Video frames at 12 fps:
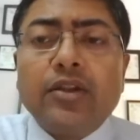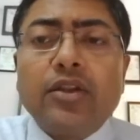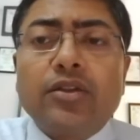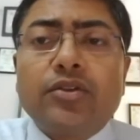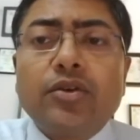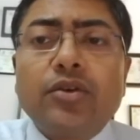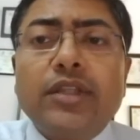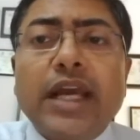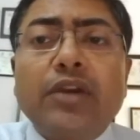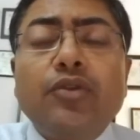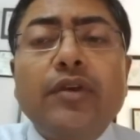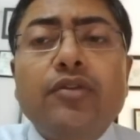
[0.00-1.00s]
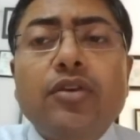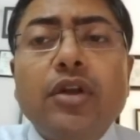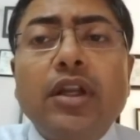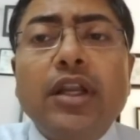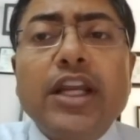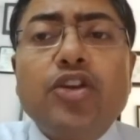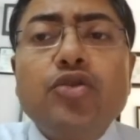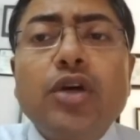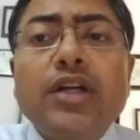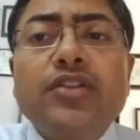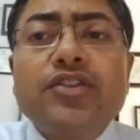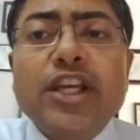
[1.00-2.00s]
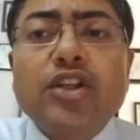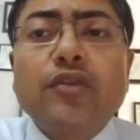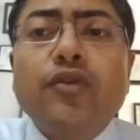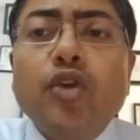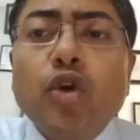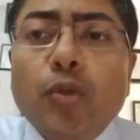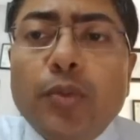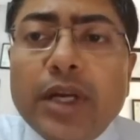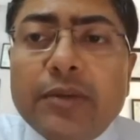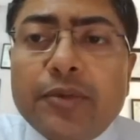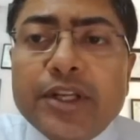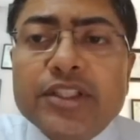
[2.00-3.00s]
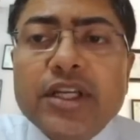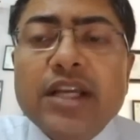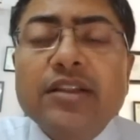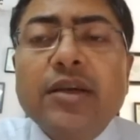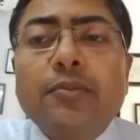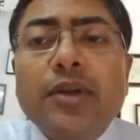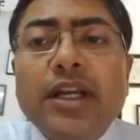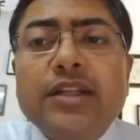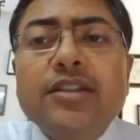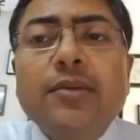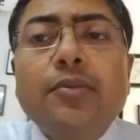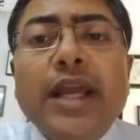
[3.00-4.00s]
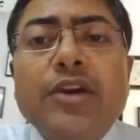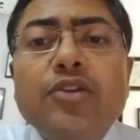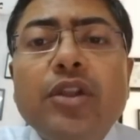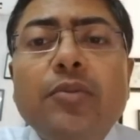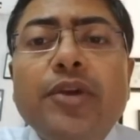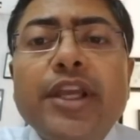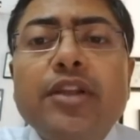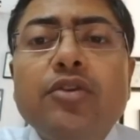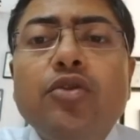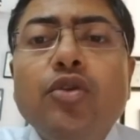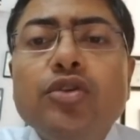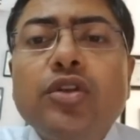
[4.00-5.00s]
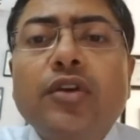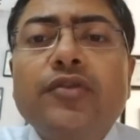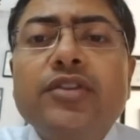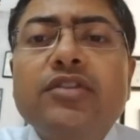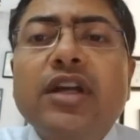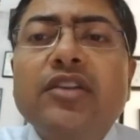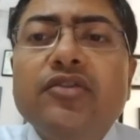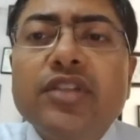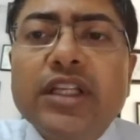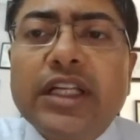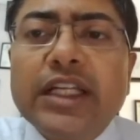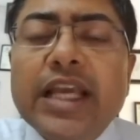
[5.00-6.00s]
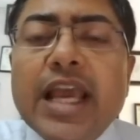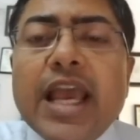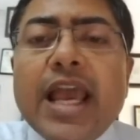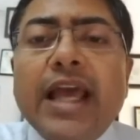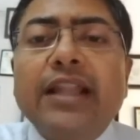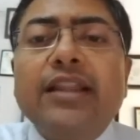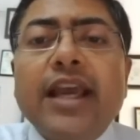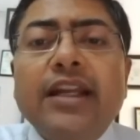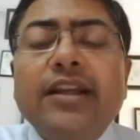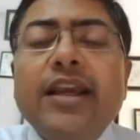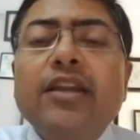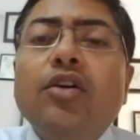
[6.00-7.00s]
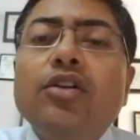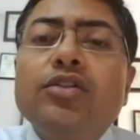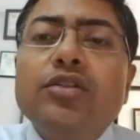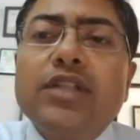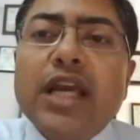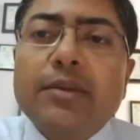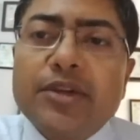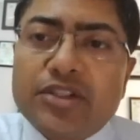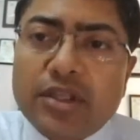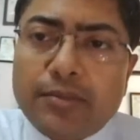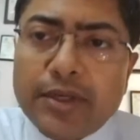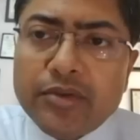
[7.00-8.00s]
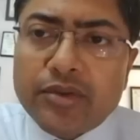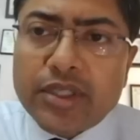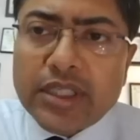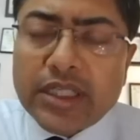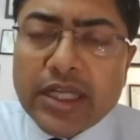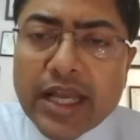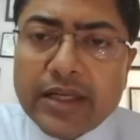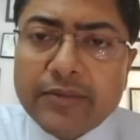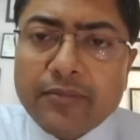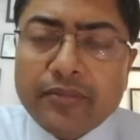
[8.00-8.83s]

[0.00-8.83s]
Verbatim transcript: So that would have led to a state of low blood pressure, and the blood supply to the brain goes off transiently, and that can also damage the pituitary gland.